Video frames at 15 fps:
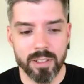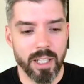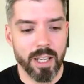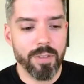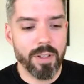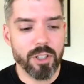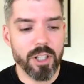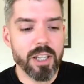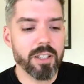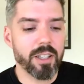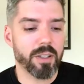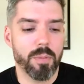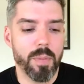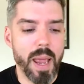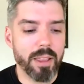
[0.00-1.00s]
Even
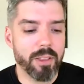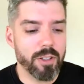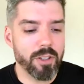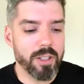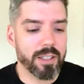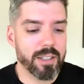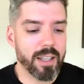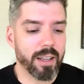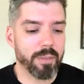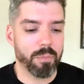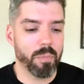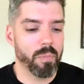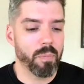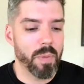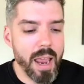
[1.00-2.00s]
Jesus in Matthew 6, he's like,
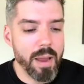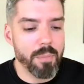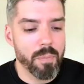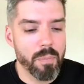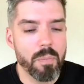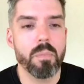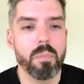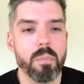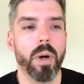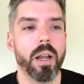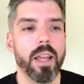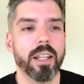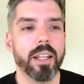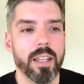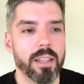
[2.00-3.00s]
hey, pray
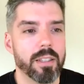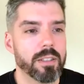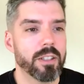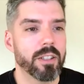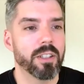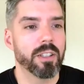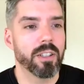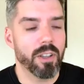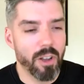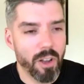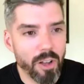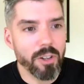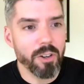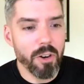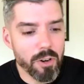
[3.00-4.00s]
like this
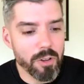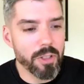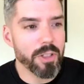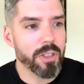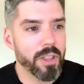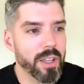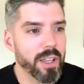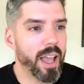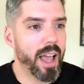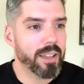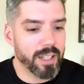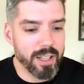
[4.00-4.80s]
on earth as